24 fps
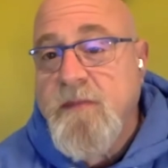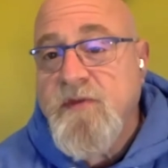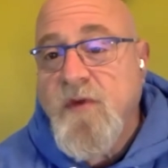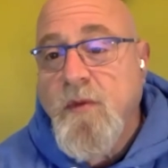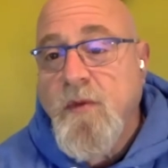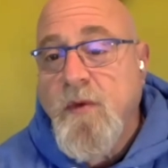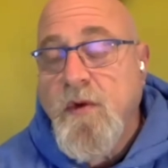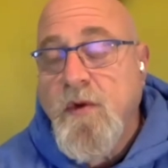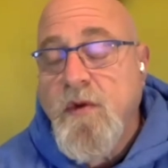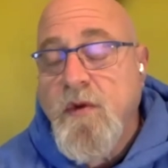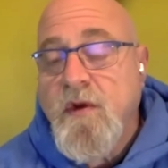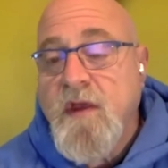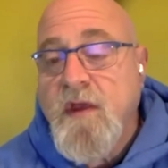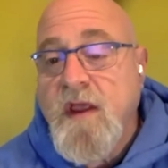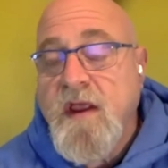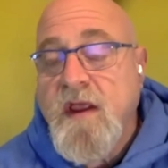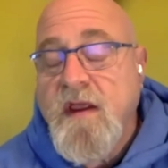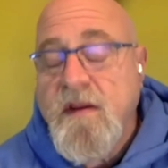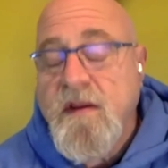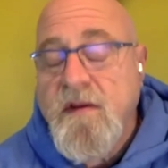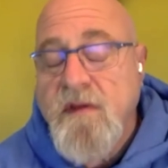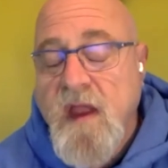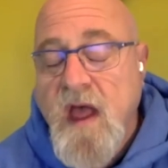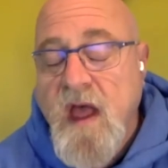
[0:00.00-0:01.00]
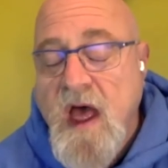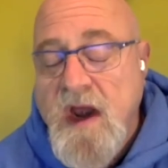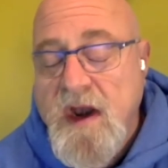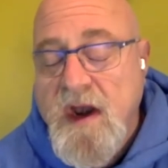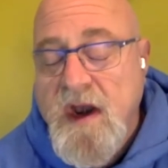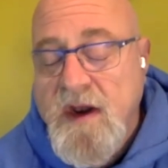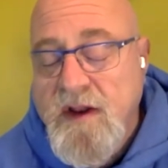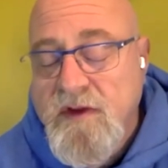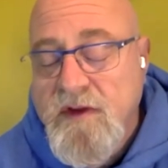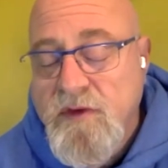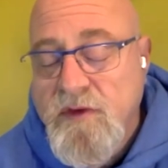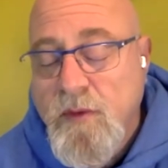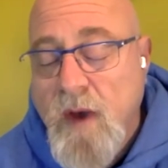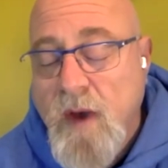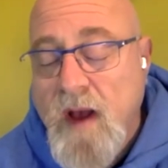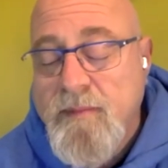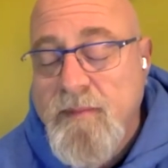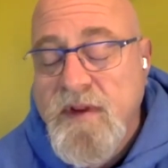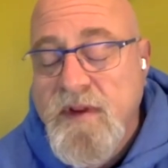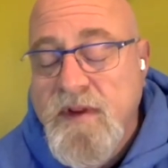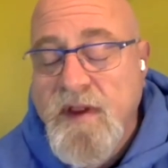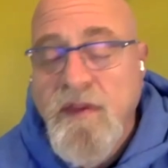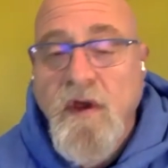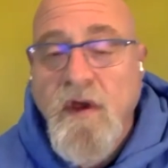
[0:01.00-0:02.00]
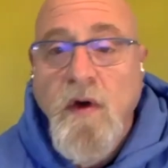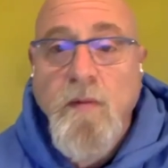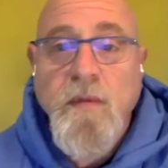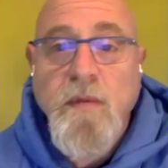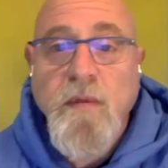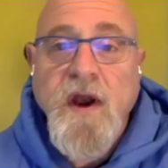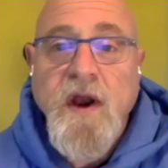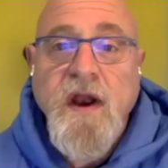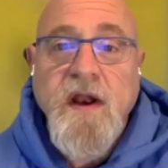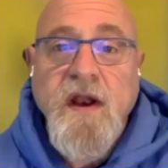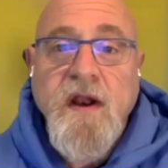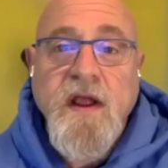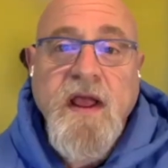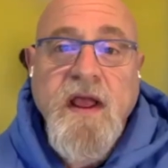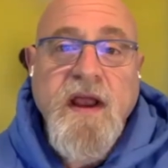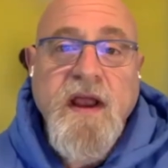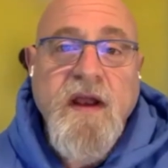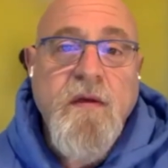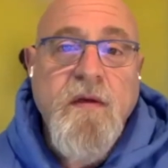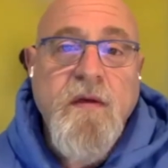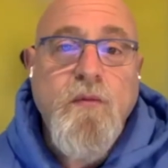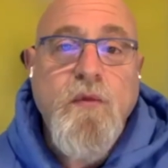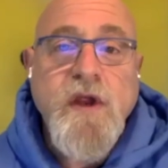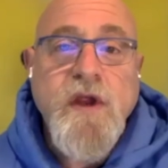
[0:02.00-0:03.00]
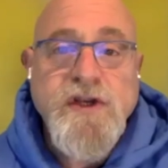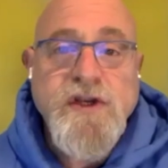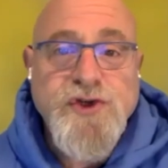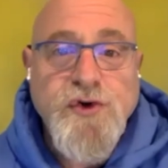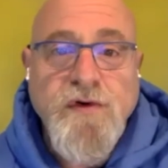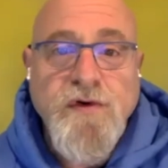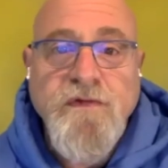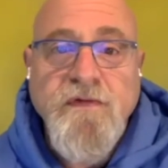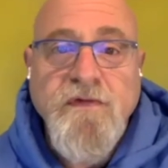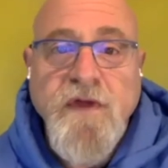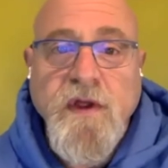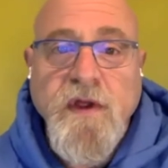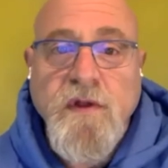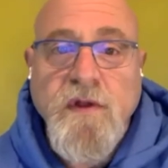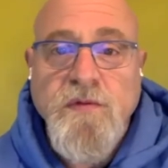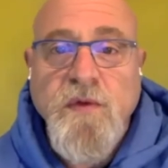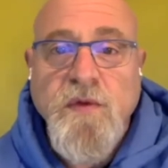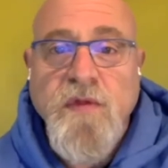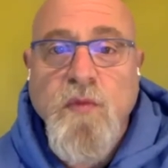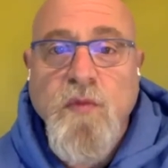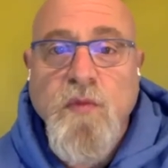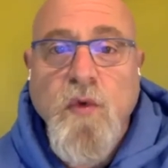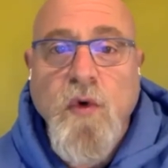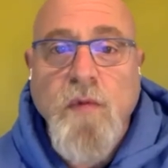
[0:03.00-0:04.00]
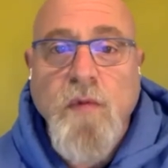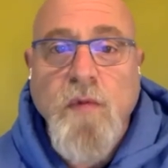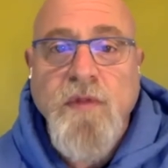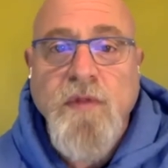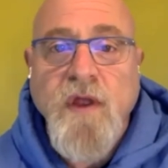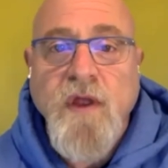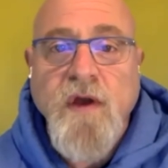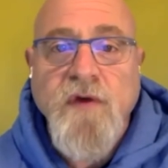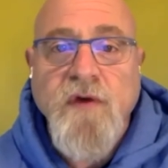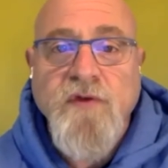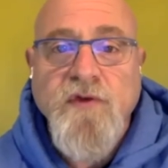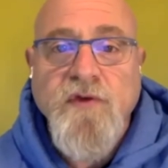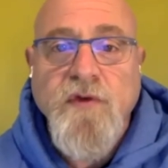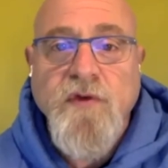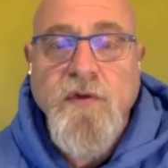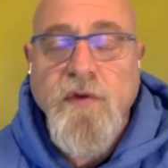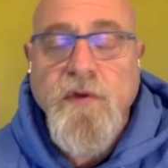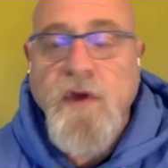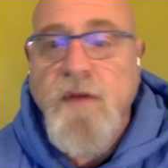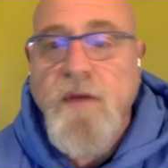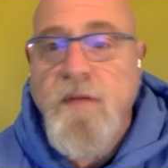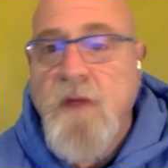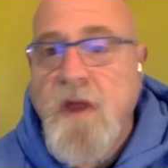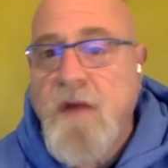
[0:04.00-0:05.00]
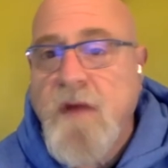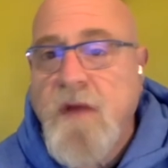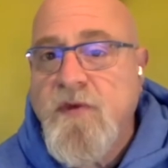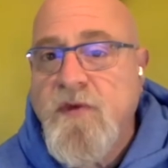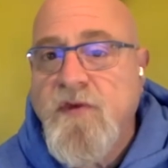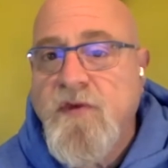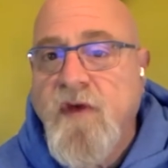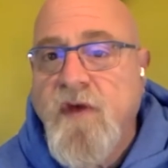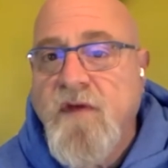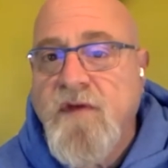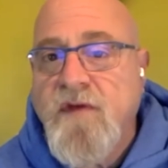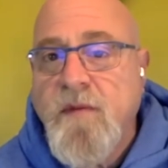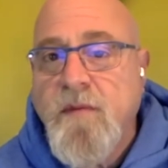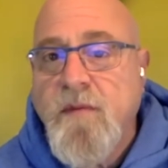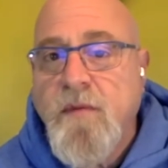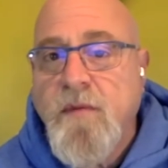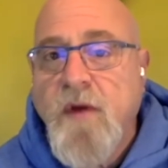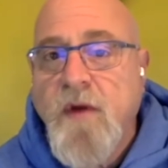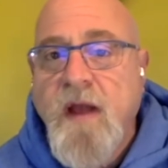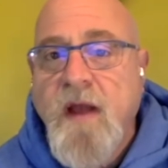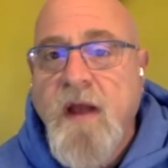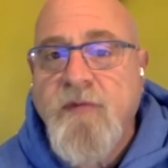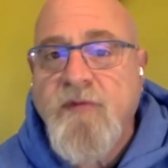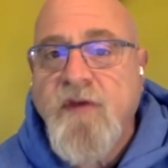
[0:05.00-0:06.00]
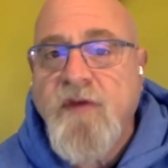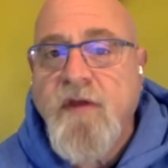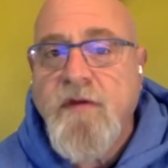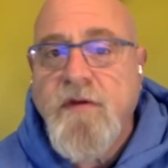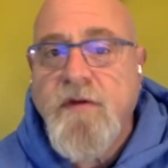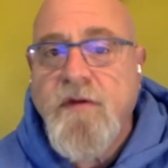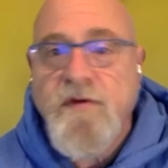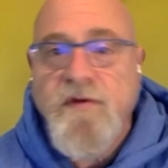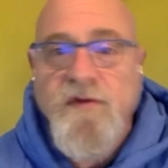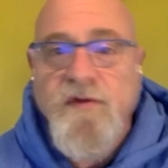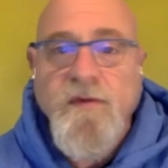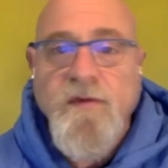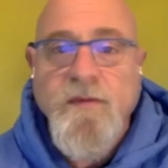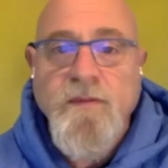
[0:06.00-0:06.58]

So we're looking at not at a duopoly though, but at, at a richer field with more players, including Microsoft and perhaps others.